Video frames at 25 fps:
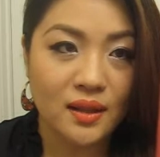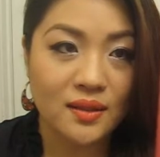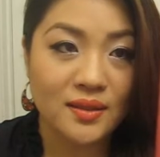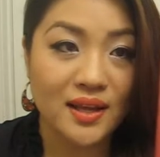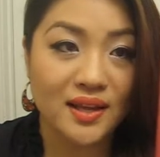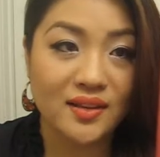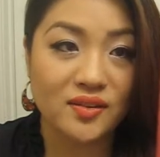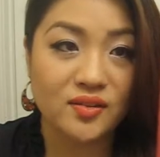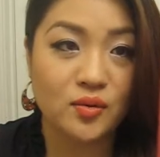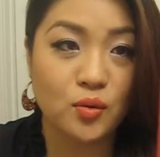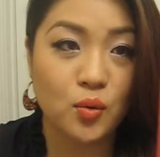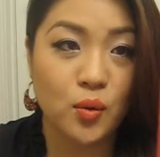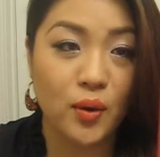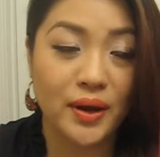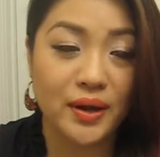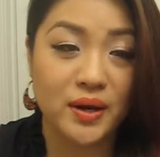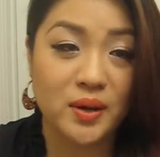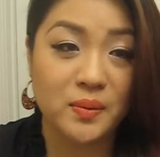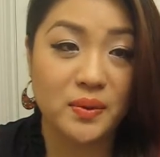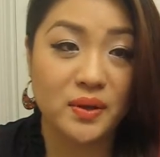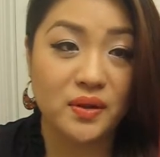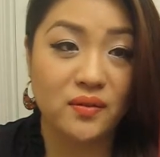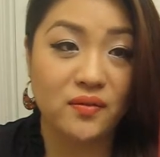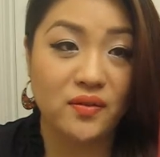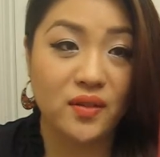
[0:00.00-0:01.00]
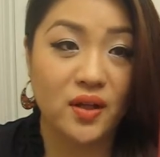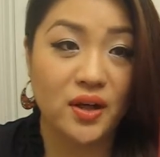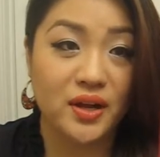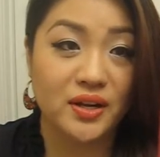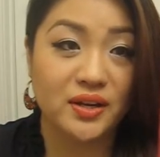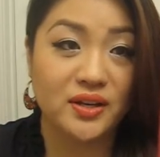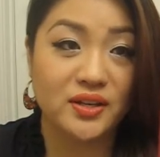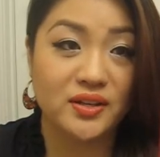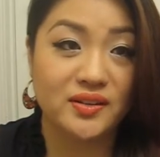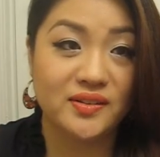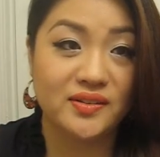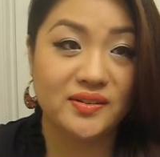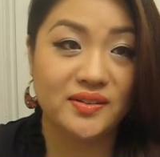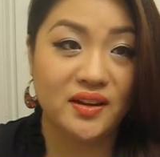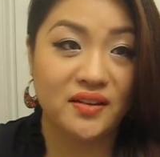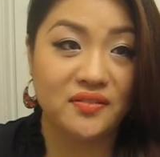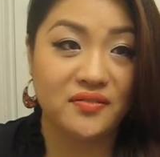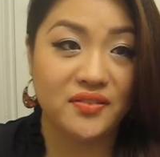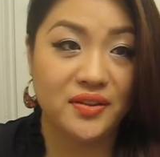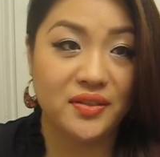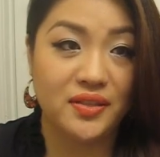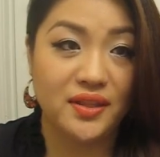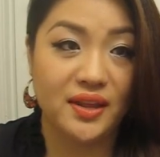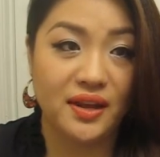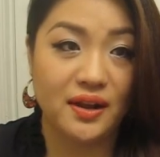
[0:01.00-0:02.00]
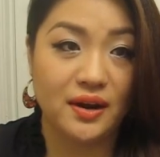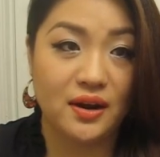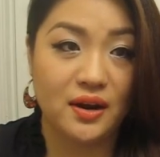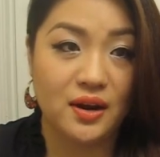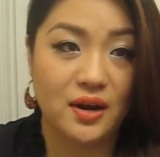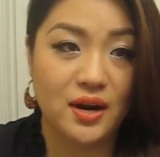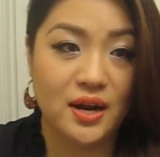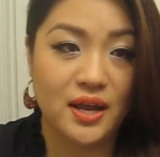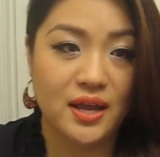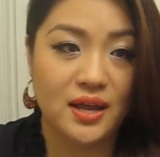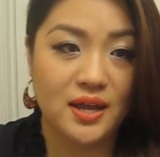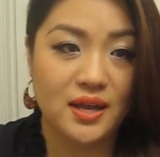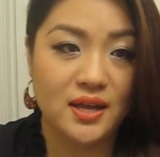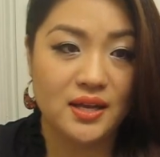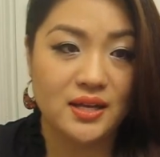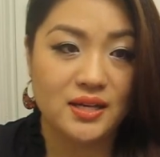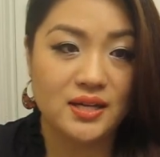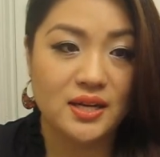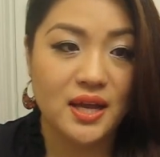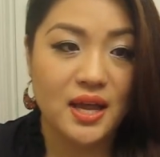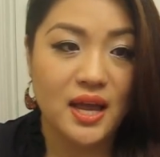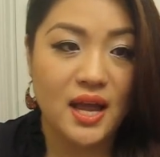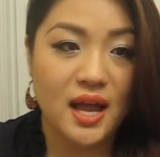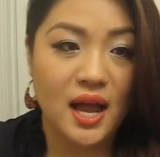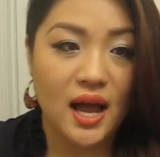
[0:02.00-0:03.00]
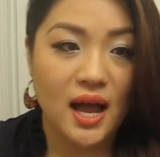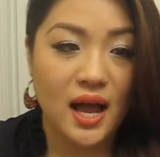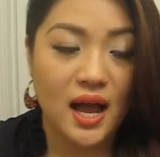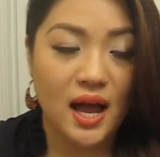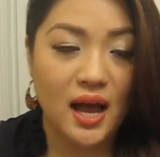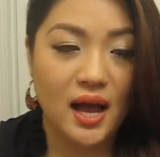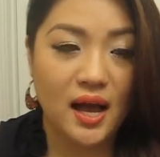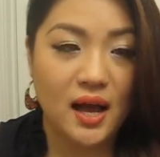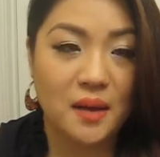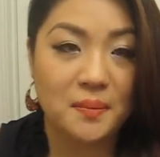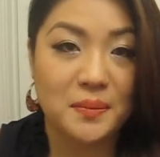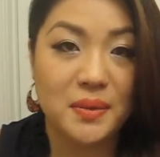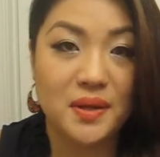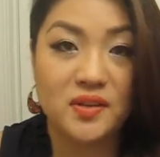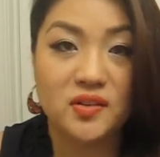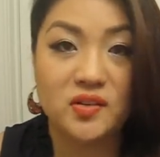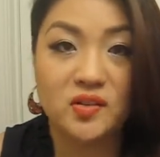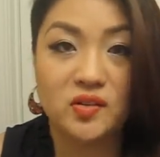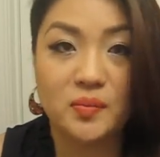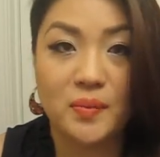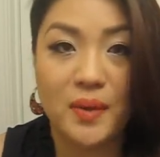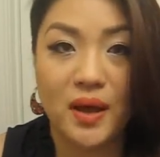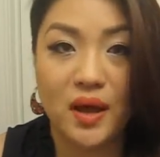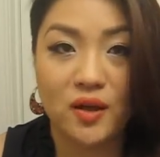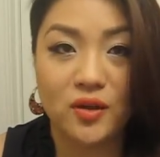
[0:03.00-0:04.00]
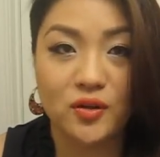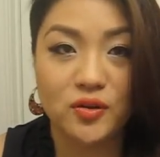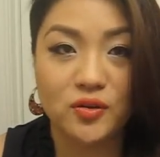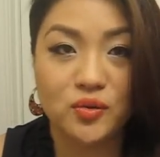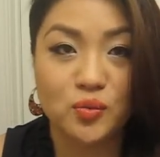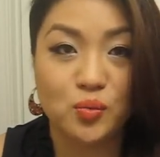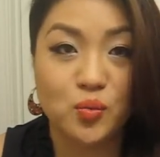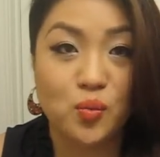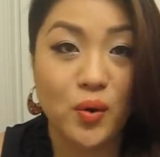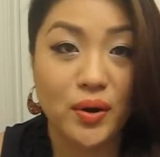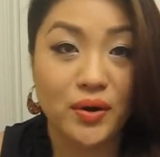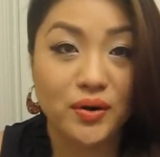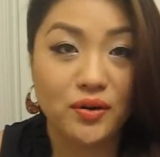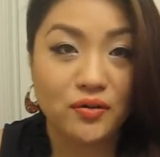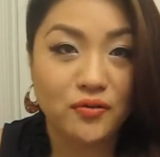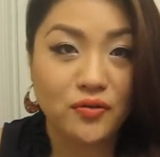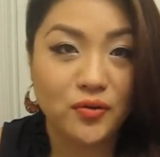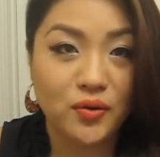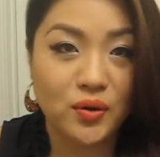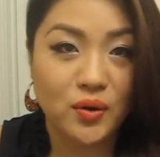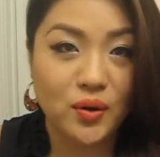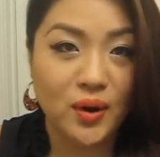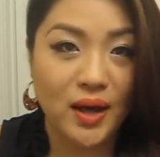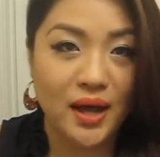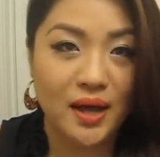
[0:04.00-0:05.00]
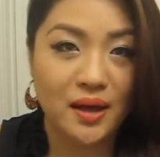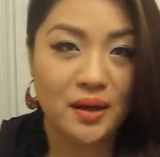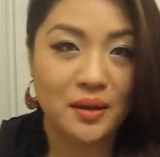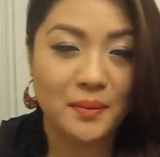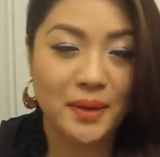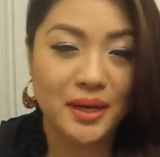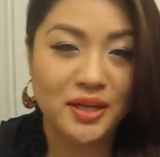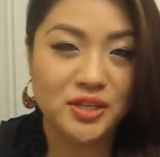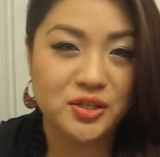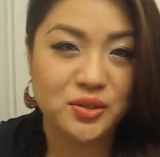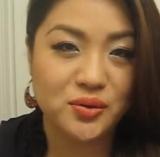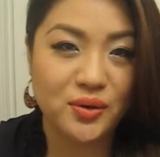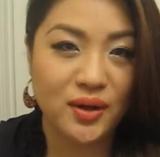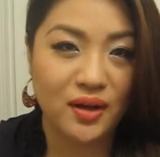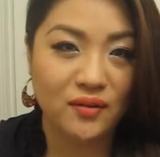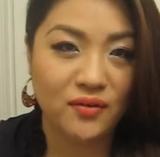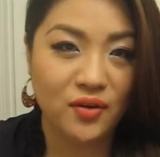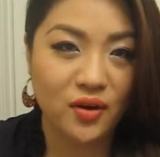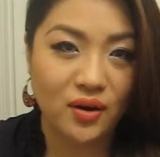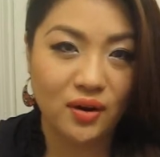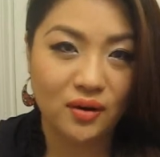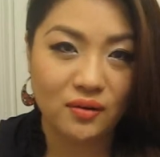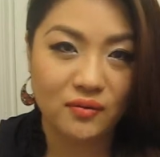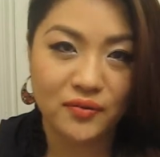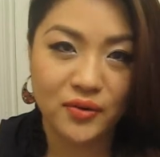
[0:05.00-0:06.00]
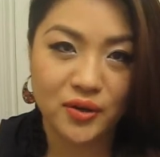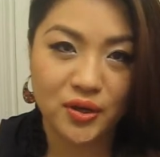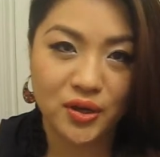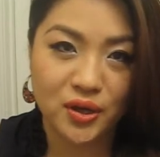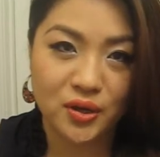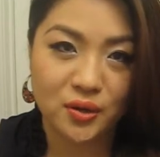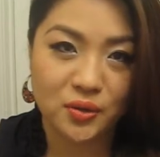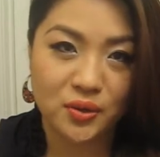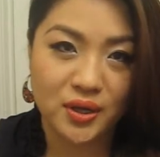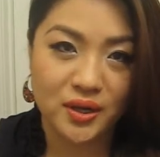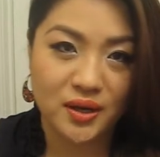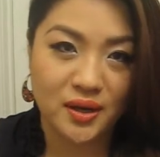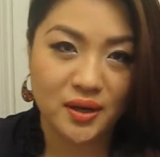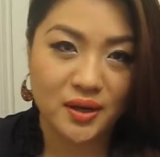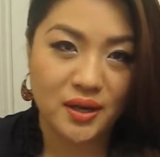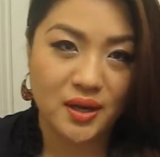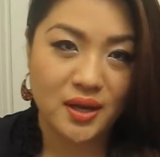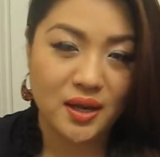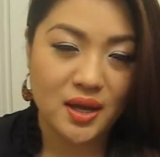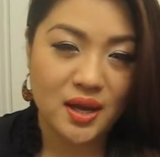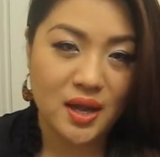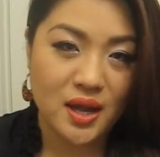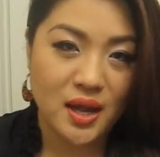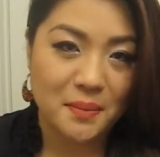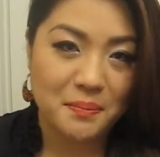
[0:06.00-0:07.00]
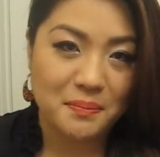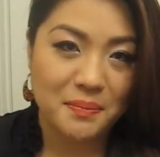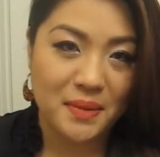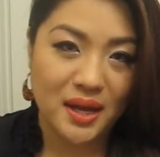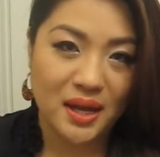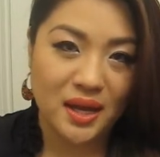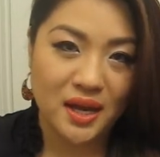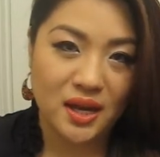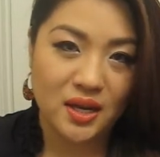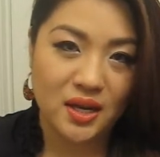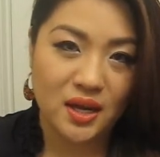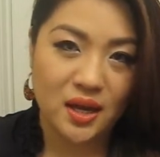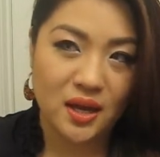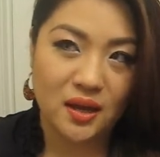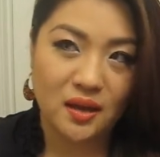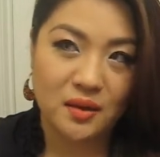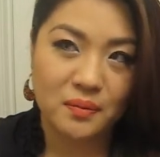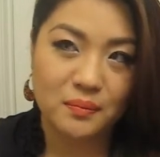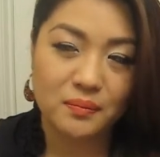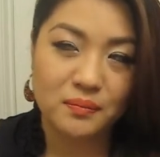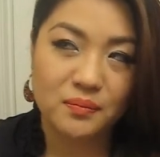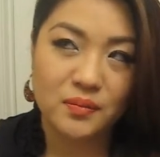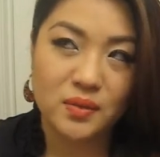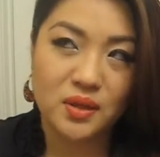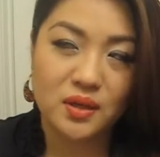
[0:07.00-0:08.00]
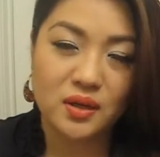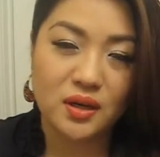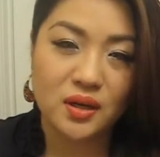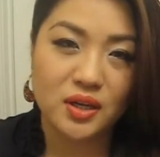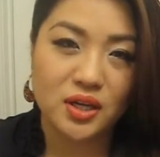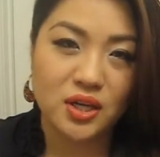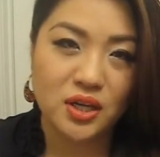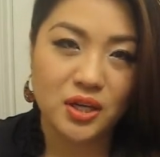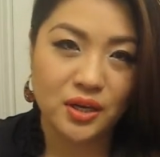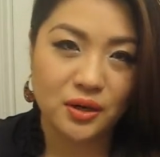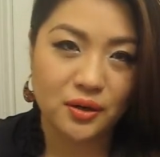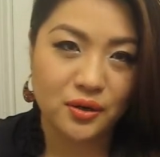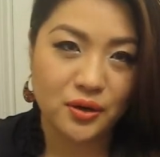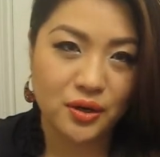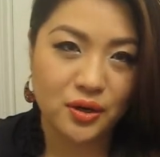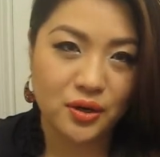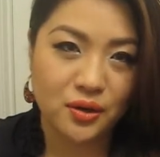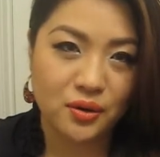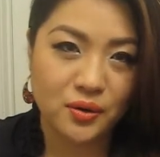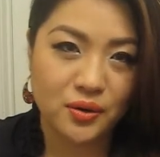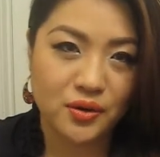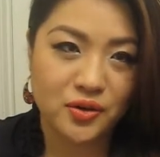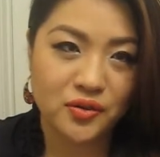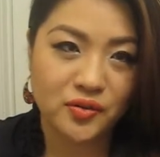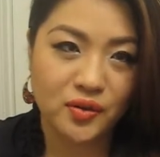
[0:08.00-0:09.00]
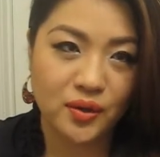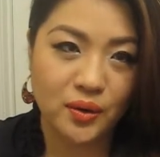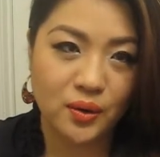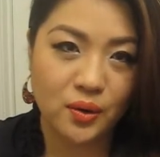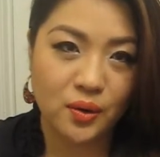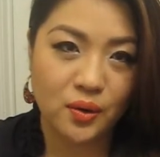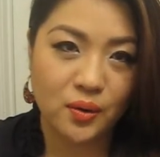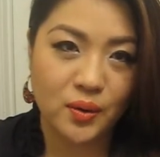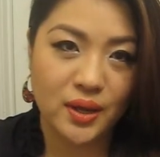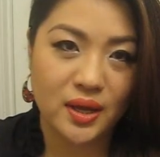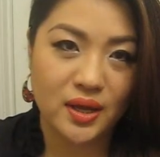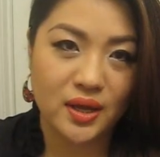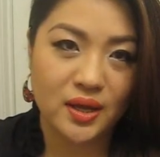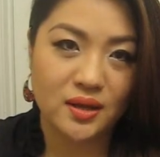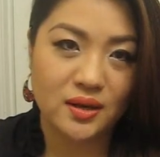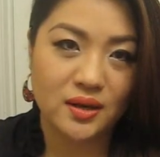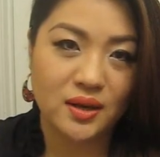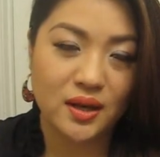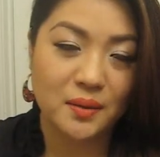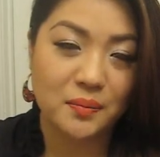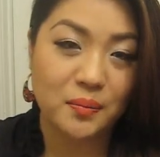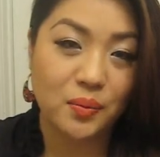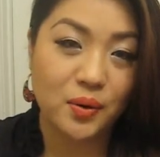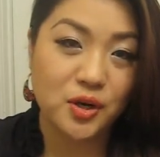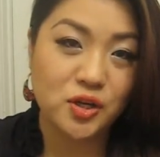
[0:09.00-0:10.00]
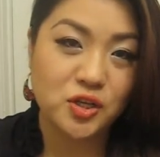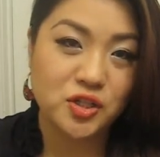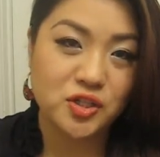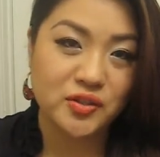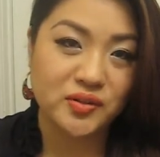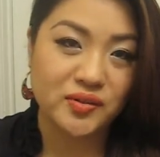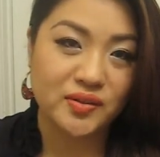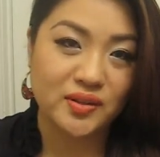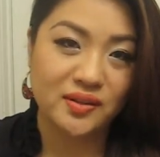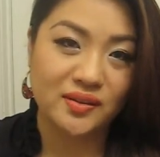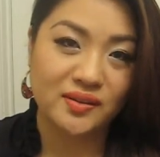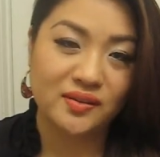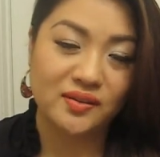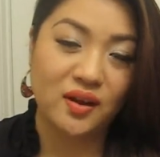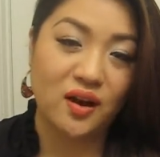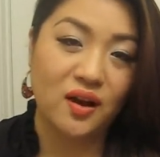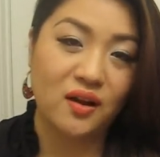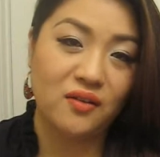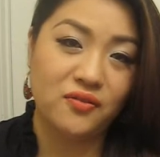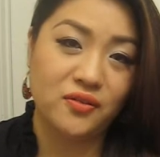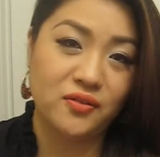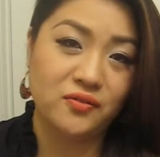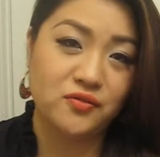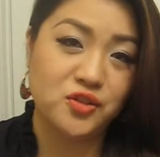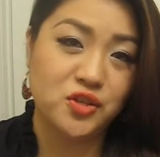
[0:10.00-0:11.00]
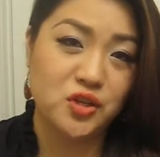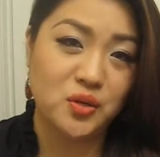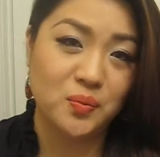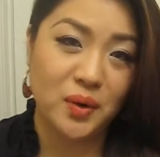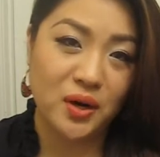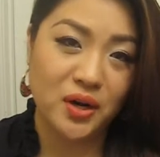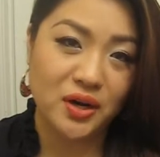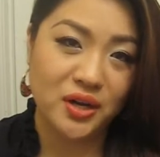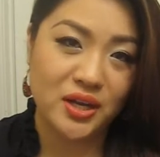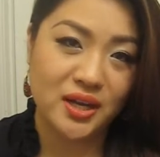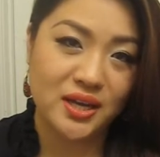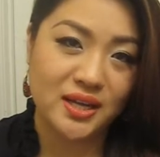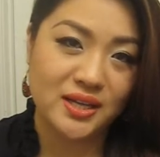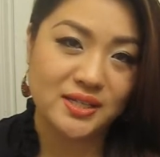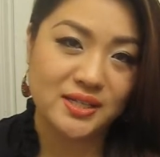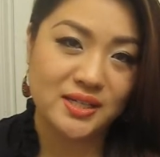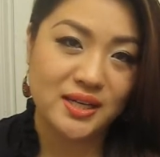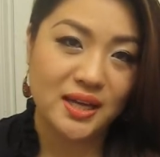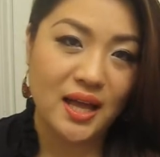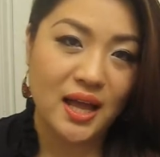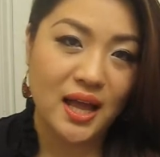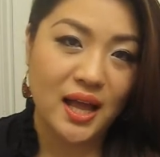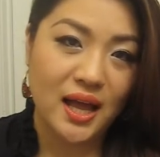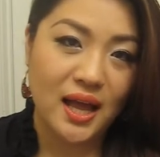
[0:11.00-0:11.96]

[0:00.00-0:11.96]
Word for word: that's quite a bit of a lot of good stuff in there. And um, it smells wonderful. Um, I do have a haul video that I made um, a year ago or so and I purchased this off of Gmarket.